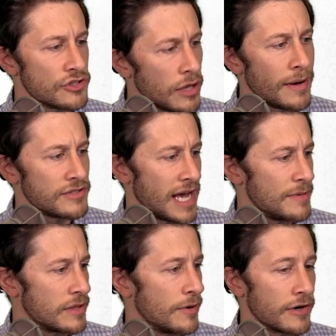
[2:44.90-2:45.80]
all about
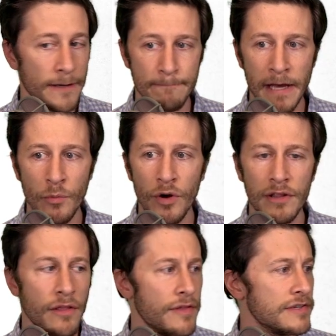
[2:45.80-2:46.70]
timing the market. And one
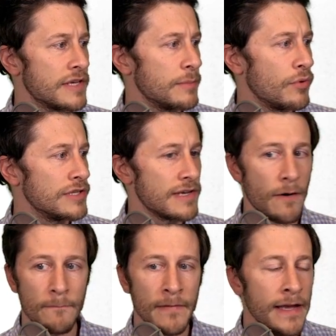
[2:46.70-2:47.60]
of the things that it points
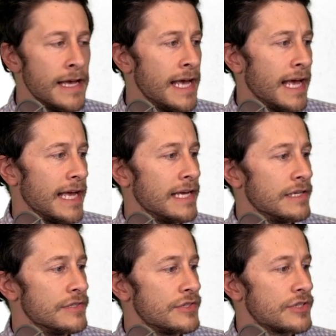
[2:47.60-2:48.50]
out
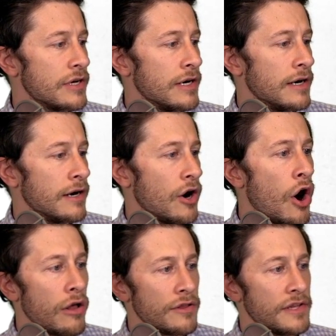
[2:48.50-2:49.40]
is
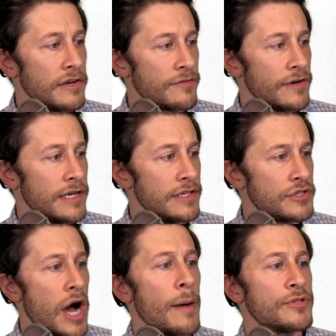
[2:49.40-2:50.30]
all of the different
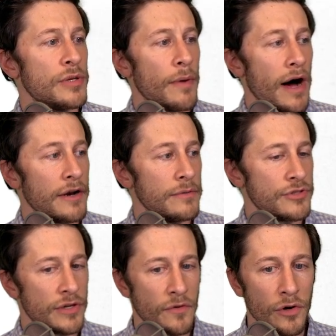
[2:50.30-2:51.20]
tops and bottoms.
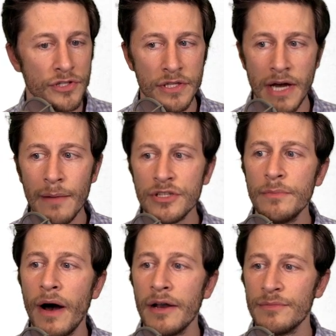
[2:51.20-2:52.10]
And of course, the tops and
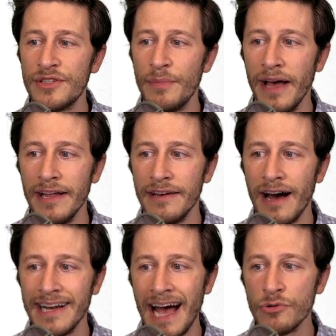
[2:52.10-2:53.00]
bottoms depend
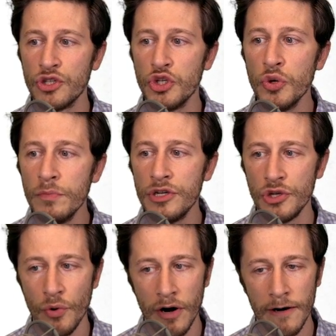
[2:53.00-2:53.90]
on how zoomed
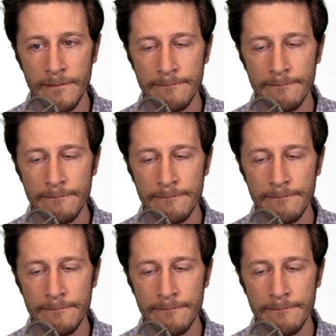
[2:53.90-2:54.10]
you are.